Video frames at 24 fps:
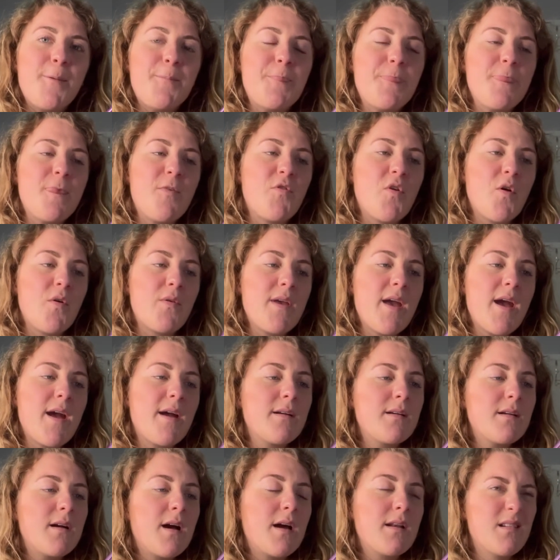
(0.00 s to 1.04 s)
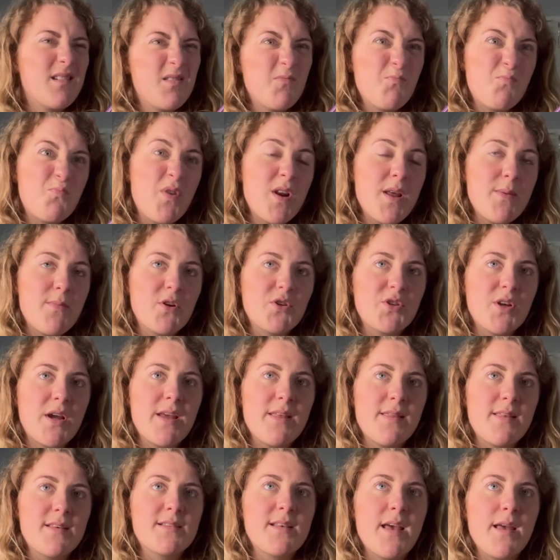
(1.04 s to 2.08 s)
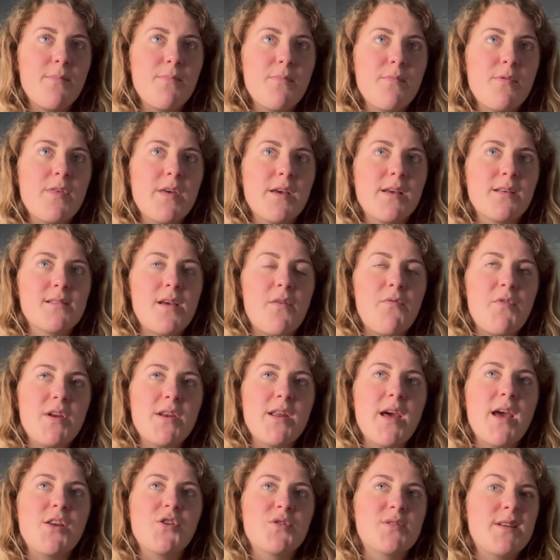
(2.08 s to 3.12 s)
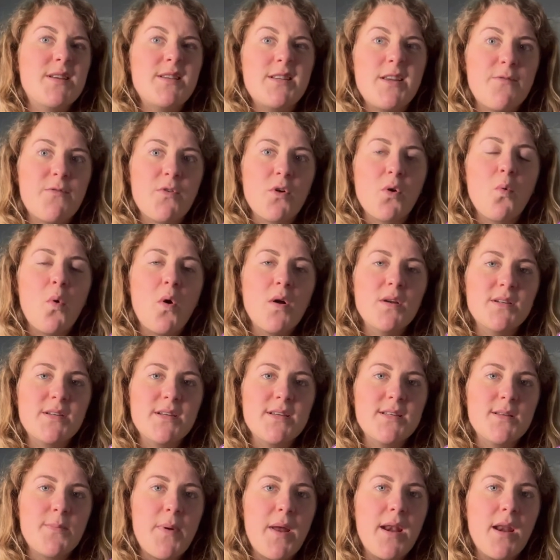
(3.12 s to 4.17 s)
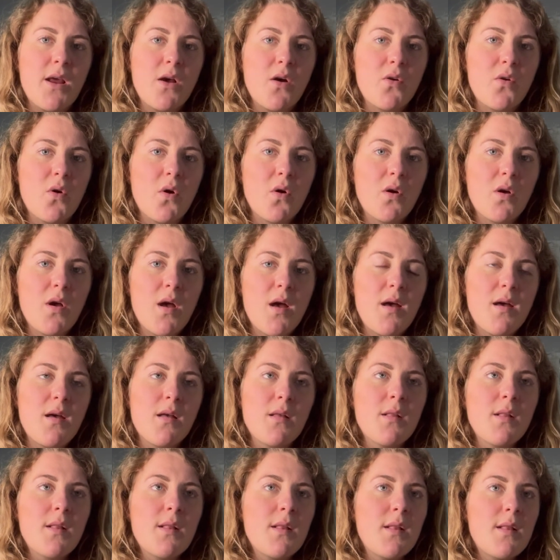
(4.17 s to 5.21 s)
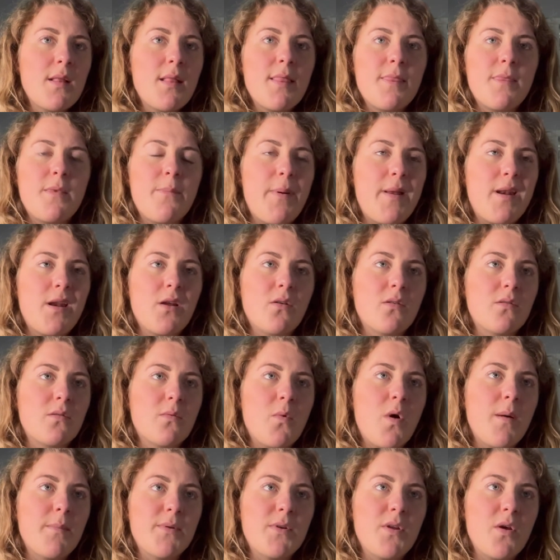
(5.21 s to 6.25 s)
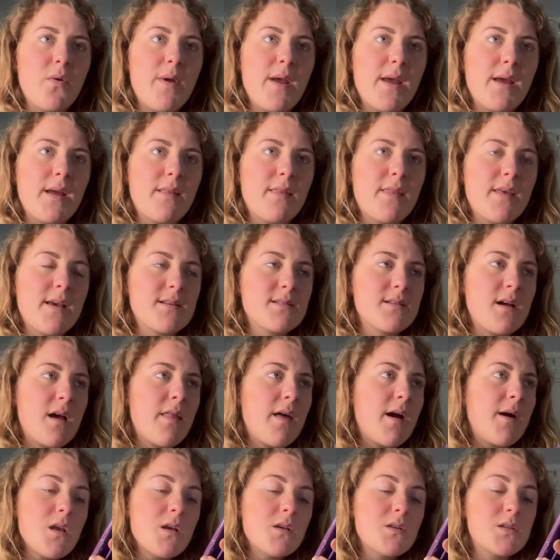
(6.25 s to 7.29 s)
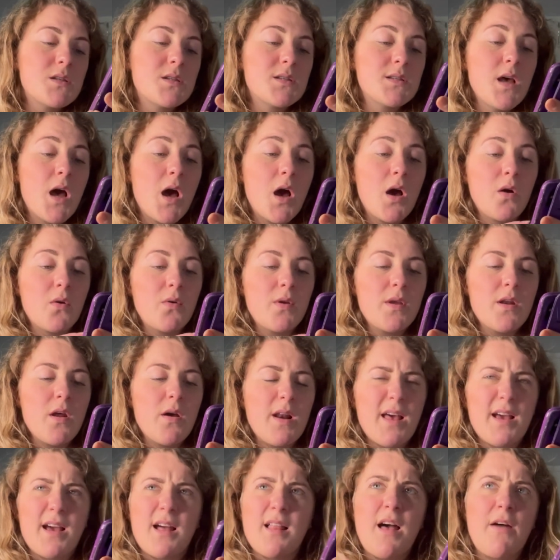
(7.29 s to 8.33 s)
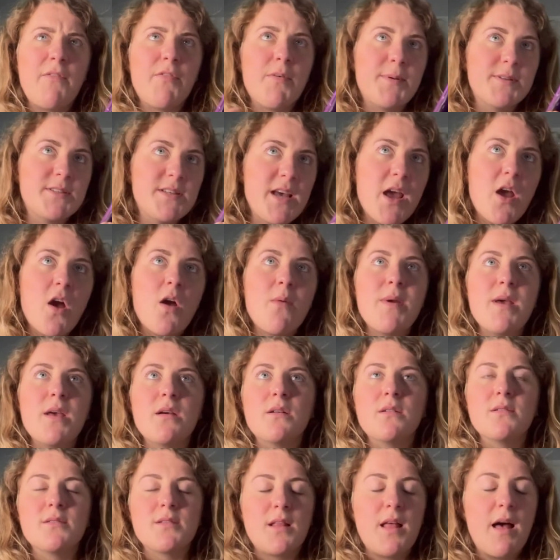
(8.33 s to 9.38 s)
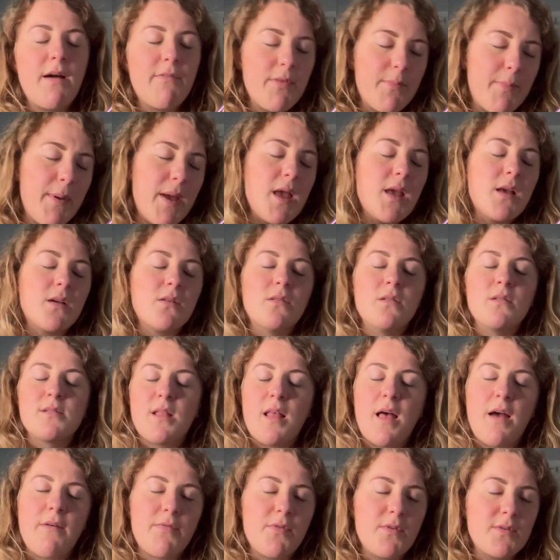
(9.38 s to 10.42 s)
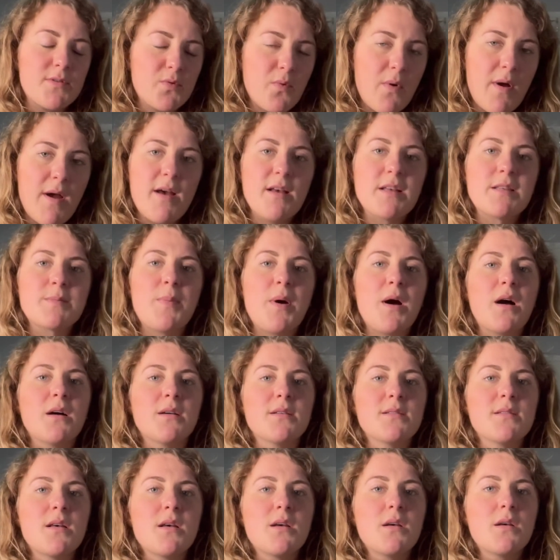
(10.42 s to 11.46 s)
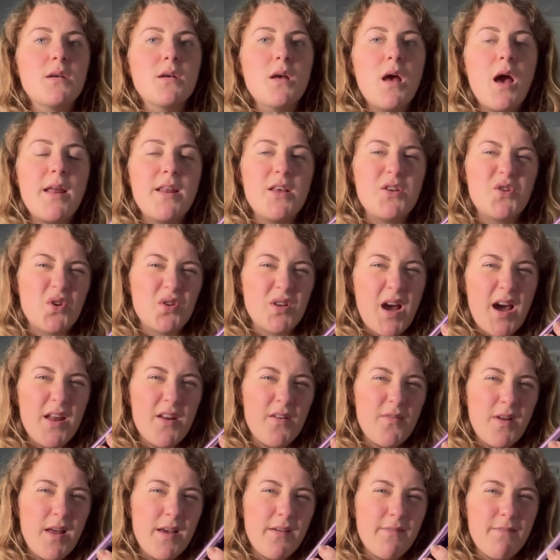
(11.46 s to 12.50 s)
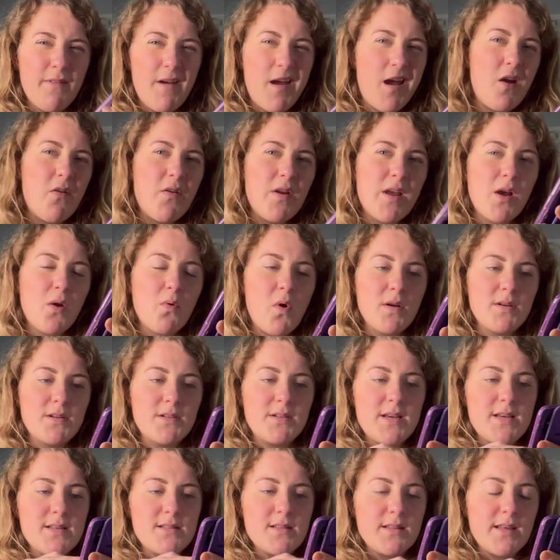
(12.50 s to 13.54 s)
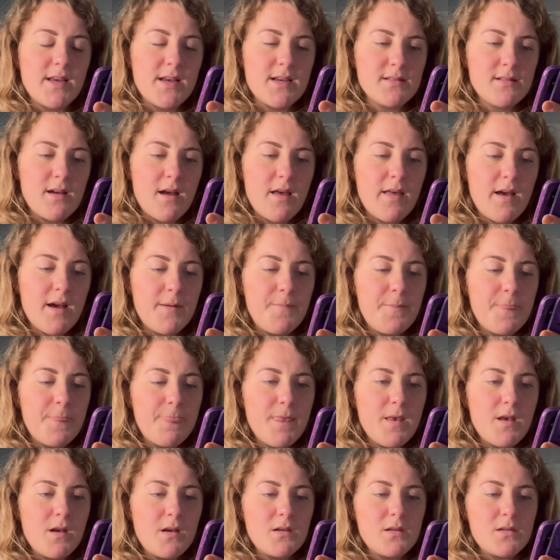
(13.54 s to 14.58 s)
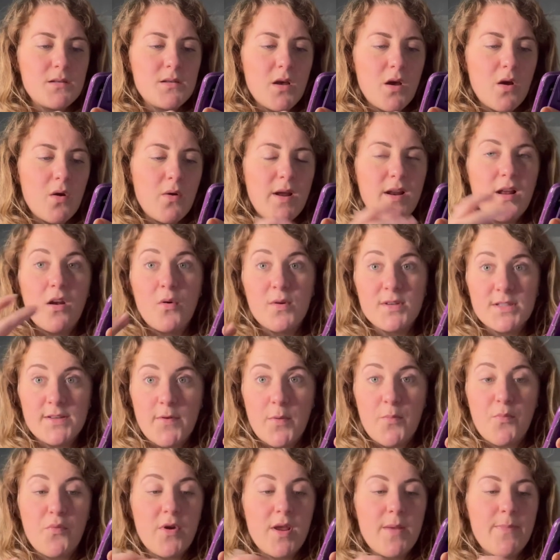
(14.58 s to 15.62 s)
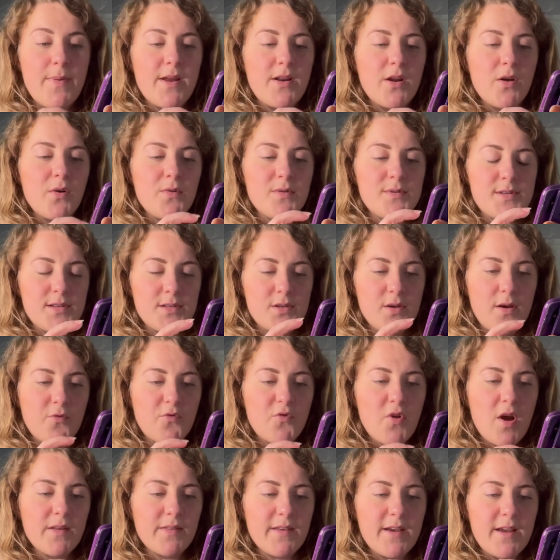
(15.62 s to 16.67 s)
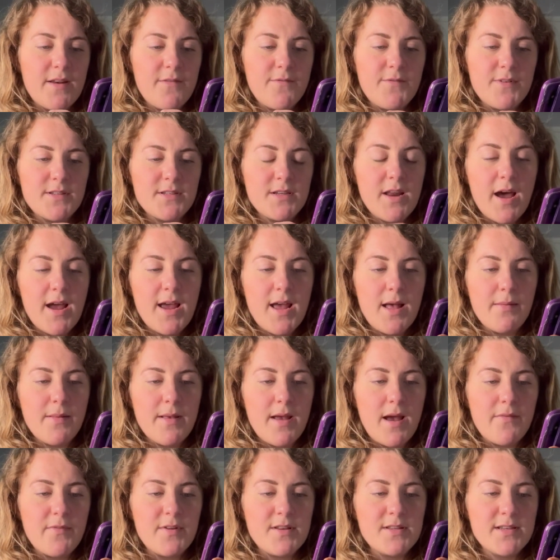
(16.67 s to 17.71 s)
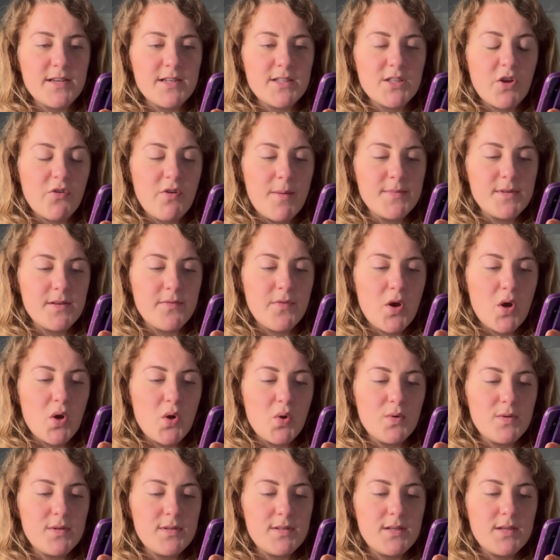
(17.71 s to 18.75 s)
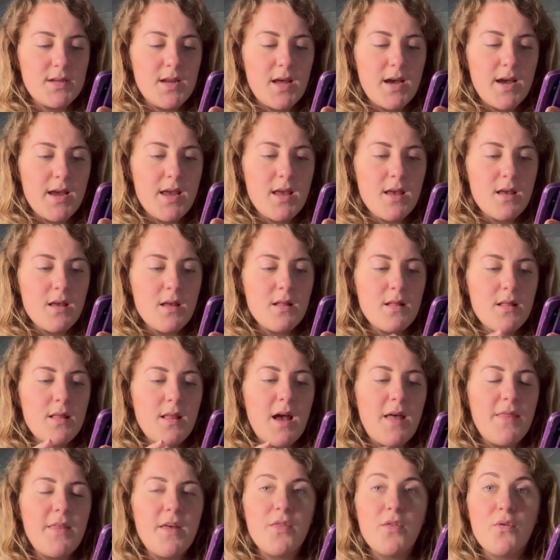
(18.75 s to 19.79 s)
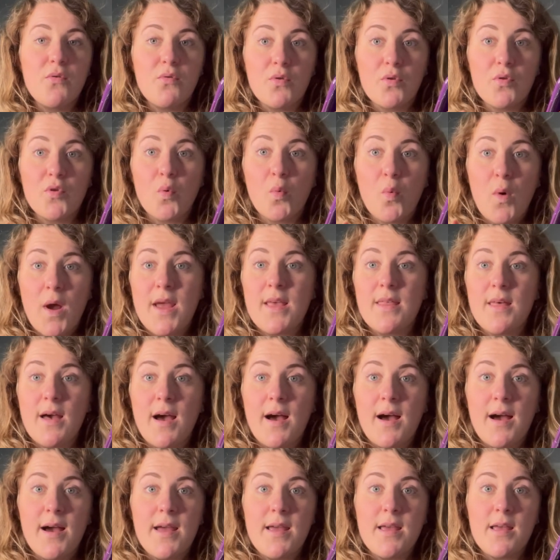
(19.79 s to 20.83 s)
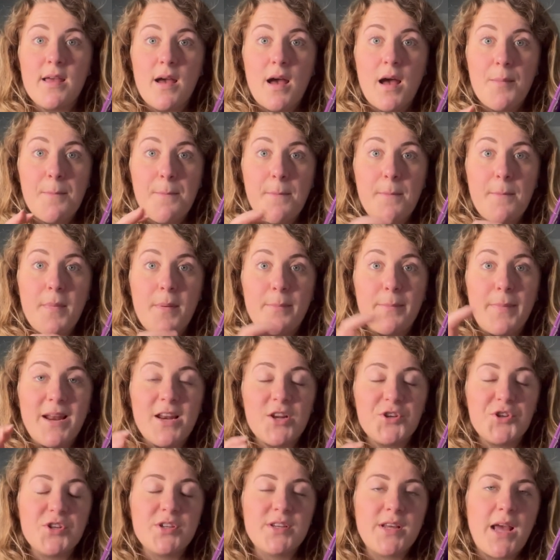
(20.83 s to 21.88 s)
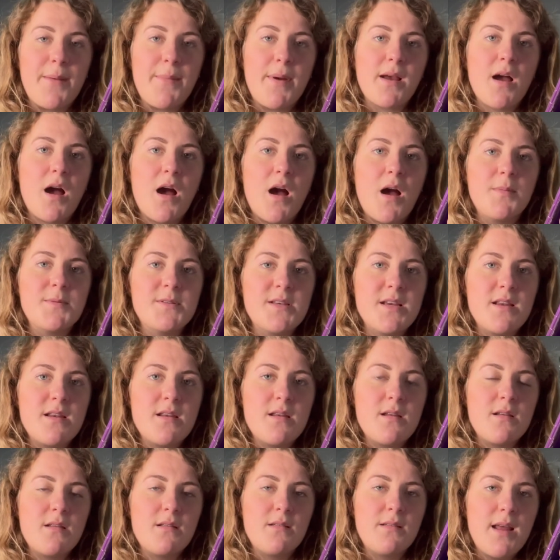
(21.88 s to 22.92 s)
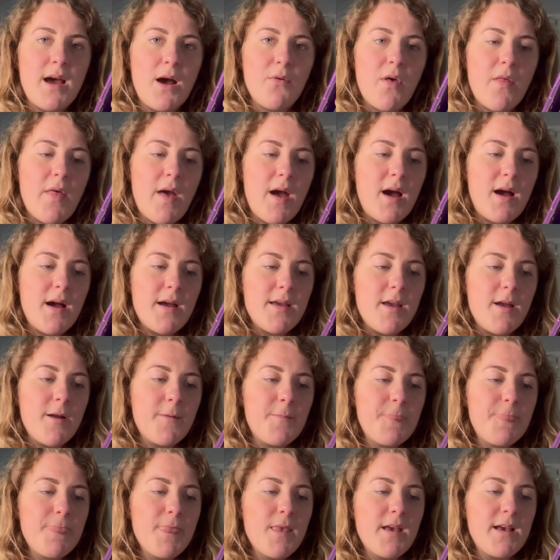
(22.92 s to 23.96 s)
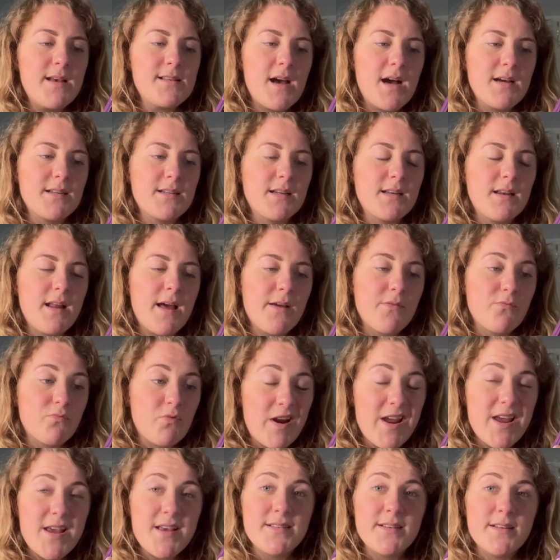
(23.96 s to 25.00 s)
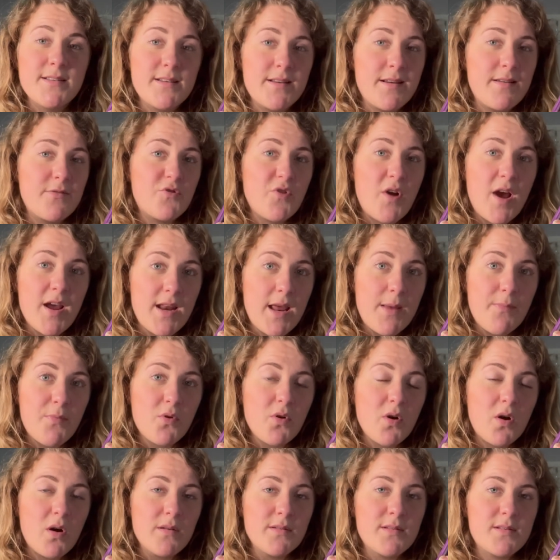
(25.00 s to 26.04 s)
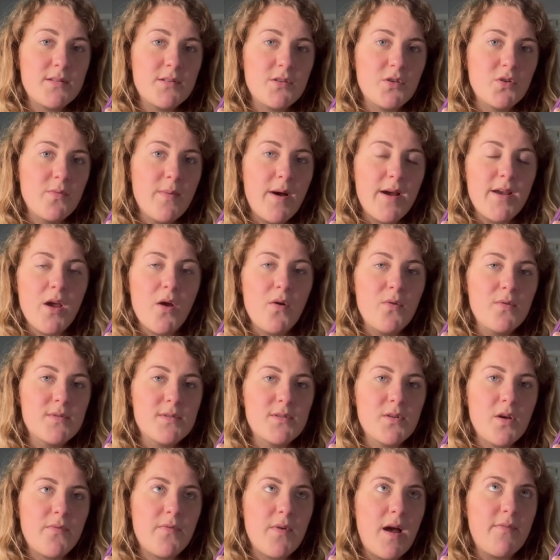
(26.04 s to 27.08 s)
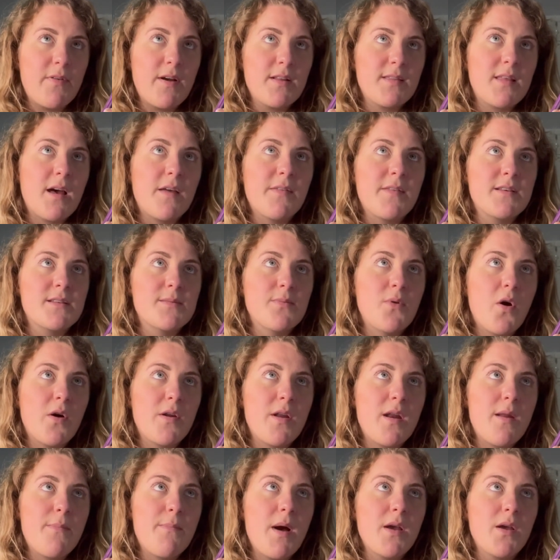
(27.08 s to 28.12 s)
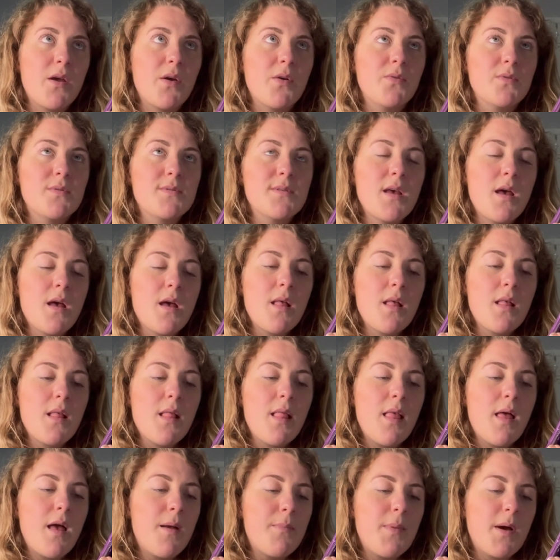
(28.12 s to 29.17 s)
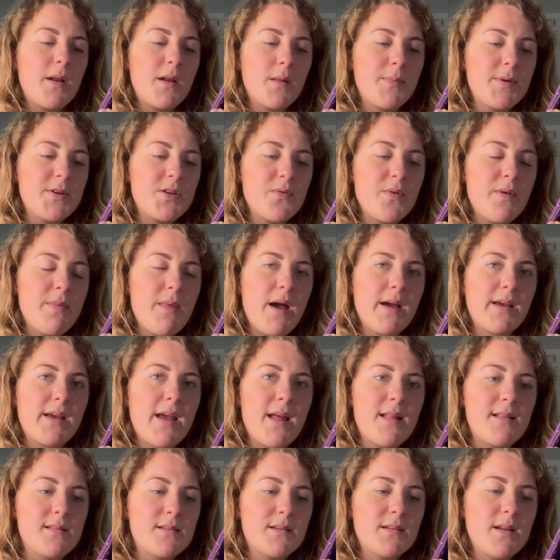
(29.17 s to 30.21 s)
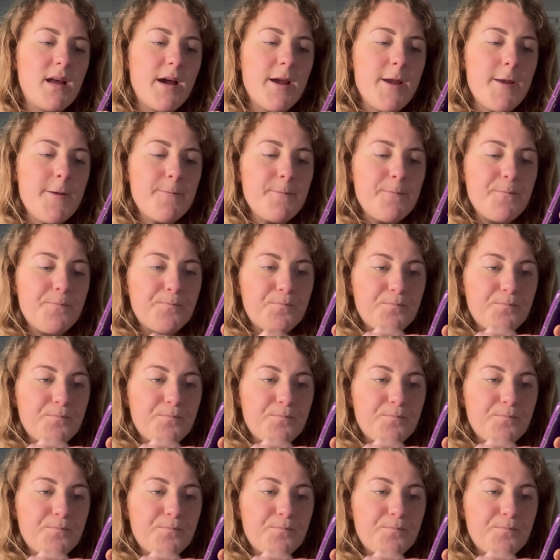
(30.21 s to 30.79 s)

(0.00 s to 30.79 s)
So yeah, and pretty much I eat the same things every day, just in different quantities depending on hunger, depending on what I'm doing and things like that. So, you know, like I'll have the potato meals, I'll have the bagels, I'll have the squares bars, and it's just kind of like varying quantities and things like that. So, and I'll always have a pre-bed oats. So I've tracked that in for tonight. I'll be having 60 grams of oats tonight. And then the way that I am managing to get my carbs in now that they're higher is adding like raisins and dried apricots to my oats. So I've had that this morning in my oats, and I'll be doing that again tonight.